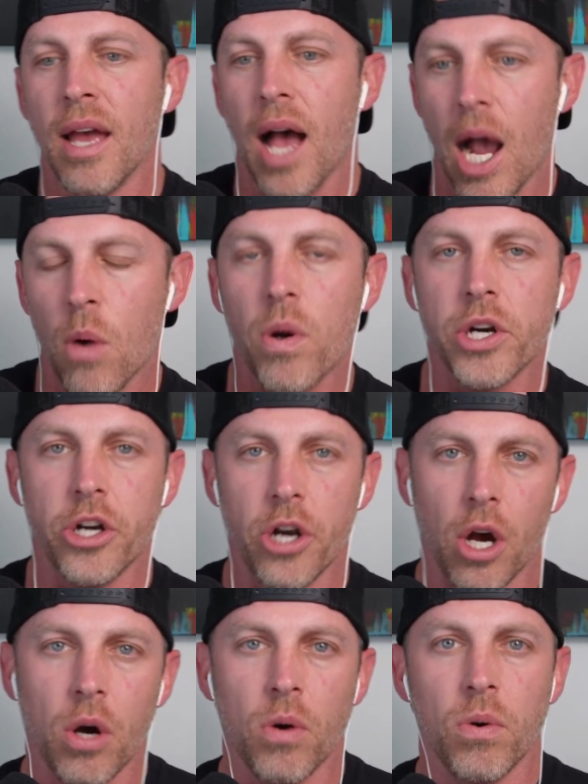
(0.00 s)
I want to
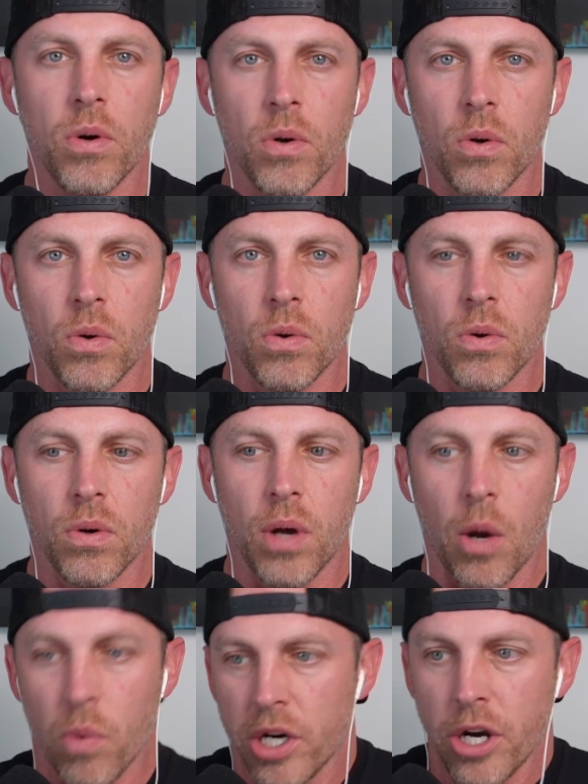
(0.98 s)
know
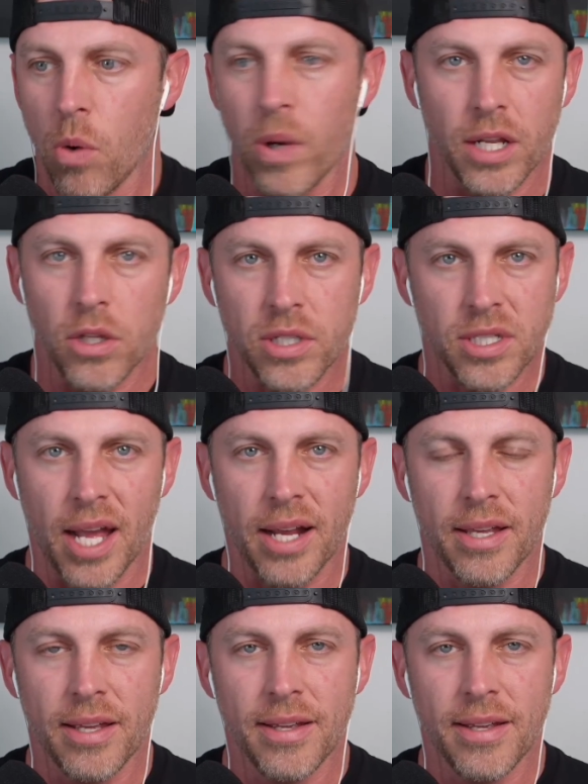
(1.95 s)
what it looks like.